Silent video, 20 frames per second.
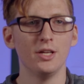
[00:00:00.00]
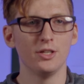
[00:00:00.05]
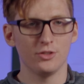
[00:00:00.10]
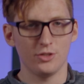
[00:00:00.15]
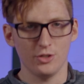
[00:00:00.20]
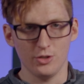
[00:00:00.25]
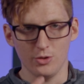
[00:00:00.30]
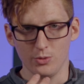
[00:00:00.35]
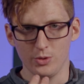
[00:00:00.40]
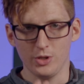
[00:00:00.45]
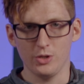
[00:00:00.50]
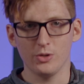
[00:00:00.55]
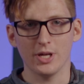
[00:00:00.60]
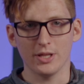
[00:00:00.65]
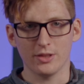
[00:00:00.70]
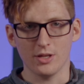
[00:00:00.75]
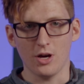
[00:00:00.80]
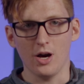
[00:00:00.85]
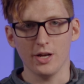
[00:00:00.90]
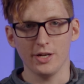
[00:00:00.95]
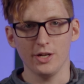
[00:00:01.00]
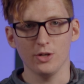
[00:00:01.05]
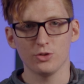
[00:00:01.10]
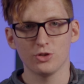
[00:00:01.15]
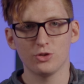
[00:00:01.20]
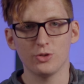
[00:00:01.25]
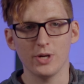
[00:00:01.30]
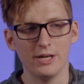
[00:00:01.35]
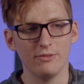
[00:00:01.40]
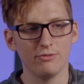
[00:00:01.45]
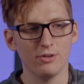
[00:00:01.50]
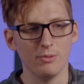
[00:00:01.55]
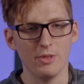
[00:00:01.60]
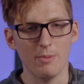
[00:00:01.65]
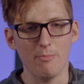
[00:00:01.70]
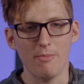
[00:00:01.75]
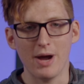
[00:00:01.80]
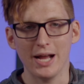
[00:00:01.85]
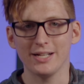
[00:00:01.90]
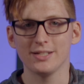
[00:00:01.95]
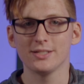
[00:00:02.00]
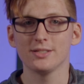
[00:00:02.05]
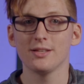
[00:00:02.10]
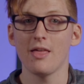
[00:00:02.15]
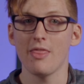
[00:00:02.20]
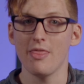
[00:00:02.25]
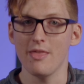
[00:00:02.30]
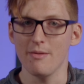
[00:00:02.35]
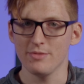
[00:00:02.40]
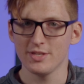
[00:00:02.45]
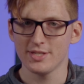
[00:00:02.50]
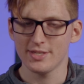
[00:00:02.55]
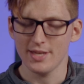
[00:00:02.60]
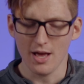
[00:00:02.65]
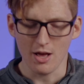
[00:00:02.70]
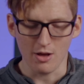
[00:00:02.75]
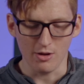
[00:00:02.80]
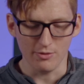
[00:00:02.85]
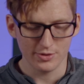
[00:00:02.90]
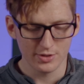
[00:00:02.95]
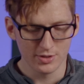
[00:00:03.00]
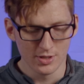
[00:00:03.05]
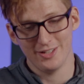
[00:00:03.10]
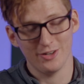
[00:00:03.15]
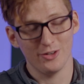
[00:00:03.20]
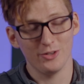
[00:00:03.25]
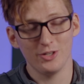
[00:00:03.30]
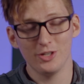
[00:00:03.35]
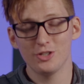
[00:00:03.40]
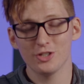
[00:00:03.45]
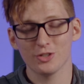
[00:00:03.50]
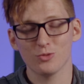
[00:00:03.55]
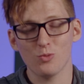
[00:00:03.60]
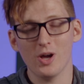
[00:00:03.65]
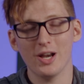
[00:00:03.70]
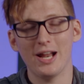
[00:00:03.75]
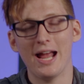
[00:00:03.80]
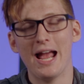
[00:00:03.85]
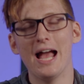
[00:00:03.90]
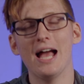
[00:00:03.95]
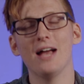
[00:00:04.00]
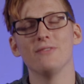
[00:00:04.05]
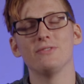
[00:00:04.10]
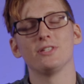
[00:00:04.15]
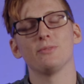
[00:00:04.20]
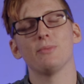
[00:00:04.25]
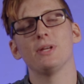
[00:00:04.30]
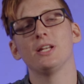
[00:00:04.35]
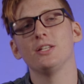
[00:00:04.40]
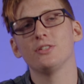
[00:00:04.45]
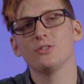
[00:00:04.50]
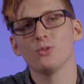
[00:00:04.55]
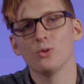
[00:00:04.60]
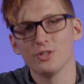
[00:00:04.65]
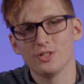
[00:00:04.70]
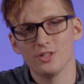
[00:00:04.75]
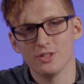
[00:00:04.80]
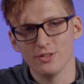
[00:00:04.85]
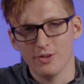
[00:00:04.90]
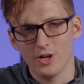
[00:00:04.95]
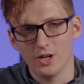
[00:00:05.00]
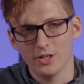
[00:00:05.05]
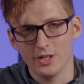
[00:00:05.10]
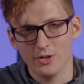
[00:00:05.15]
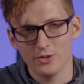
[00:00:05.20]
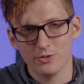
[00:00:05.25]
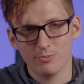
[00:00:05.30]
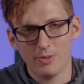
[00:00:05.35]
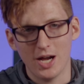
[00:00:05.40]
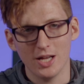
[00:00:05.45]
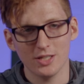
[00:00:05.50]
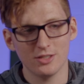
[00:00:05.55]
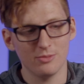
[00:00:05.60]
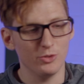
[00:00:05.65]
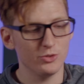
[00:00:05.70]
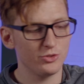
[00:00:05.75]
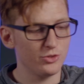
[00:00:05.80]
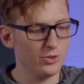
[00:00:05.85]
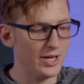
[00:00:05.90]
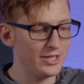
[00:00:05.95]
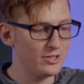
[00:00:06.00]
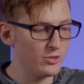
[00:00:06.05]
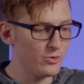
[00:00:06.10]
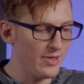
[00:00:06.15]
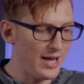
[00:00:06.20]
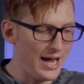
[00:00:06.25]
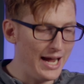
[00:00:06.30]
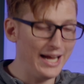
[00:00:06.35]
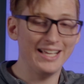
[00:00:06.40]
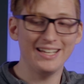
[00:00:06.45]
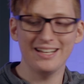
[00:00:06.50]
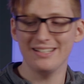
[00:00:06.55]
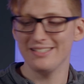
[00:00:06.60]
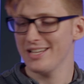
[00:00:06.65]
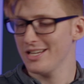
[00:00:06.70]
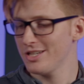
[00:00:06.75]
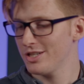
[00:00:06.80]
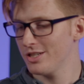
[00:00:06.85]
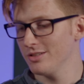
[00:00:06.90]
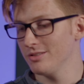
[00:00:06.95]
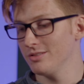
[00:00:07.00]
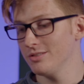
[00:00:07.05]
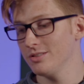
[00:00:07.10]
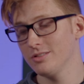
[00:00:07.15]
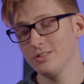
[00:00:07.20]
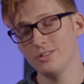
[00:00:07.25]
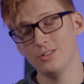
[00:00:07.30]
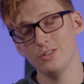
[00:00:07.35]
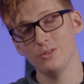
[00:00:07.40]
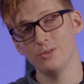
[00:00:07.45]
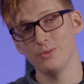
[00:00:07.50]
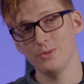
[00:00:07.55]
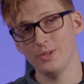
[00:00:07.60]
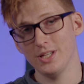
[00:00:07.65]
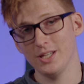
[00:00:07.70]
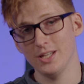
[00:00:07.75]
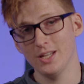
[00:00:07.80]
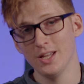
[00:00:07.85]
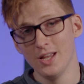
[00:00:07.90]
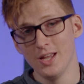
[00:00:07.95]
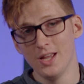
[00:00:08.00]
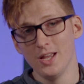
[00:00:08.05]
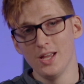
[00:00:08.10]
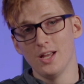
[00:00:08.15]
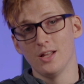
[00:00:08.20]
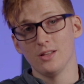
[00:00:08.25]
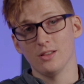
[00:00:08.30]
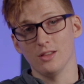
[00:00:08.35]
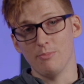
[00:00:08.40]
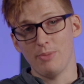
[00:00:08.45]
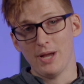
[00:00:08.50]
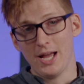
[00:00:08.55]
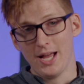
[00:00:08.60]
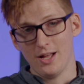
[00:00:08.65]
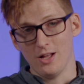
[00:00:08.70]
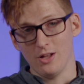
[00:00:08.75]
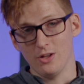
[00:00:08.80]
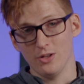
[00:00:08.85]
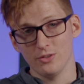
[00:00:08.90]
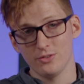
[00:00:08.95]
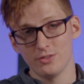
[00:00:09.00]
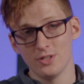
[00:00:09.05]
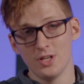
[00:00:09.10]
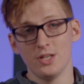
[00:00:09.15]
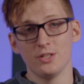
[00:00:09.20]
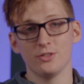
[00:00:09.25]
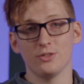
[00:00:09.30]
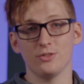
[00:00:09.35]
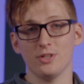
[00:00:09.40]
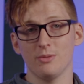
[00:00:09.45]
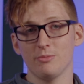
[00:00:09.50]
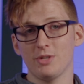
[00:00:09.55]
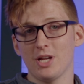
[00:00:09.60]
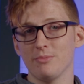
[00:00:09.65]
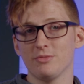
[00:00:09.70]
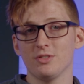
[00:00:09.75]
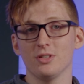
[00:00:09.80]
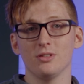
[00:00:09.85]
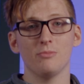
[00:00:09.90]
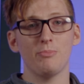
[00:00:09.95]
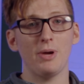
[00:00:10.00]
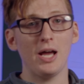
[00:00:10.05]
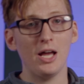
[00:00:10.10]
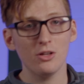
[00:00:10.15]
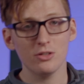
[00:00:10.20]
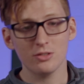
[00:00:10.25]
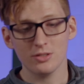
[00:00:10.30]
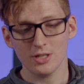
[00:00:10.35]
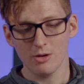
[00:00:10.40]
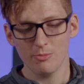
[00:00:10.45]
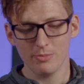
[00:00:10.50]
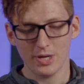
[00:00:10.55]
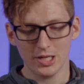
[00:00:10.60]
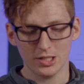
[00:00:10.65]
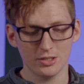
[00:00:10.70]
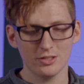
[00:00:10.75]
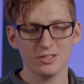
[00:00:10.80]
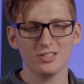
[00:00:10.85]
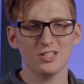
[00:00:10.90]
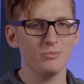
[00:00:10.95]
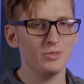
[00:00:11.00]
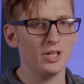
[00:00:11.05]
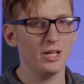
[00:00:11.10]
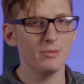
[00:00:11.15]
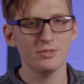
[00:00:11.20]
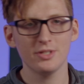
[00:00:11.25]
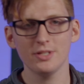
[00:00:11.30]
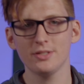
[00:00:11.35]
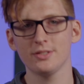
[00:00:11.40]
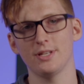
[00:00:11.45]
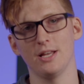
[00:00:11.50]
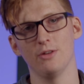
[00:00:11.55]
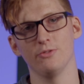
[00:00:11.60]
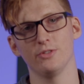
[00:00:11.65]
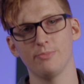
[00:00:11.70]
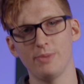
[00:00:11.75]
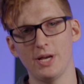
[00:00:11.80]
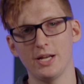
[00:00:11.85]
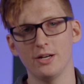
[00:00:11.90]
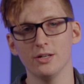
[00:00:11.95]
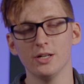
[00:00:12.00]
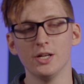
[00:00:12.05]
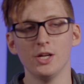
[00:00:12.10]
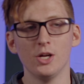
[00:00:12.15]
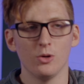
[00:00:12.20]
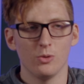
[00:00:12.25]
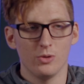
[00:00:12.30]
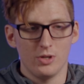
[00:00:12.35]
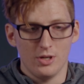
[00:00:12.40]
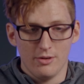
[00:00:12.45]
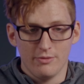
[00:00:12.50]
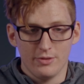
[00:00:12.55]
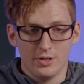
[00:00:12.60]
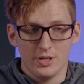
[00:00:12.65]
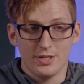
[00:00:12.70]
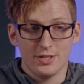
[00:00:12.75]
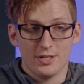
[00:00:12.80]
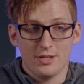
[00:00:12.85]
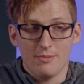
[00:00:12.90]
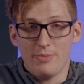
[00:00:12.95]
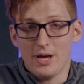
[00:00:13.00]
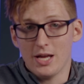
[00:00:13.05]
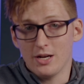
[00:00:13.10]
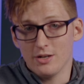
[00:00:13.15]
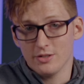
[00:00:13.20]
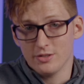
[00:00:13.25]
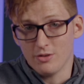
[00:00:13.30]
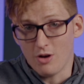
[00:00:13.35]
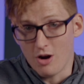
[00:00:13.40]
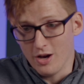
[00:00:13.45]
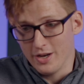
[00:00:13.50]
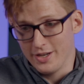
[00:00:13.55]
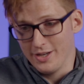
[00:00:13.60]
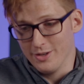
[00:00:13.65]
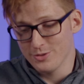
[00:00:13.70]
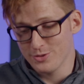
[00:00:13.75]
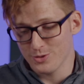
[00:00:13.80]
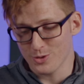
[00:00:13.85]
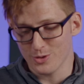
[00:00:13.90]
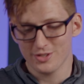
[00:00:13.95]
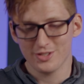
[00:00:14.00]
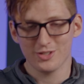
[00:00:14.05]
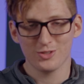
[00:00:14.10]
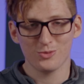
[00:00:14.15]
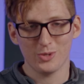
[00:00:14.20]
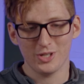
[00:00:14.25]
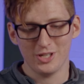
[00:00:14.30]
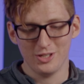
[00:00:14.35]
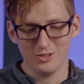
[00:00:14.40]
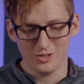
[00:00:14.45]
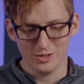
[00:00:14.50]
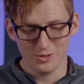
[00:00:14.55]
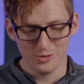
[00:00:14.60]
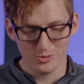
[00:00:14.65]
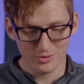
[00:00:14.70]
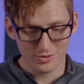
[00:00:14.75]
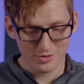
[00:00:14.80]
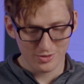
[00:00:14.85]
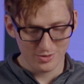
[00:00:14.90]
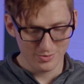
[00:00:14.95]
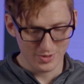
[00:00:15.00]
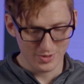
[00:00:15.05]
so you get the audio straight from the mics themselves. You know, you just want to have as many sources of audio as possible. So I do that in addition to the lapels. So sometimes the lapels sound better, sometimes this sounds better. Whatever is the better audio source is what you use,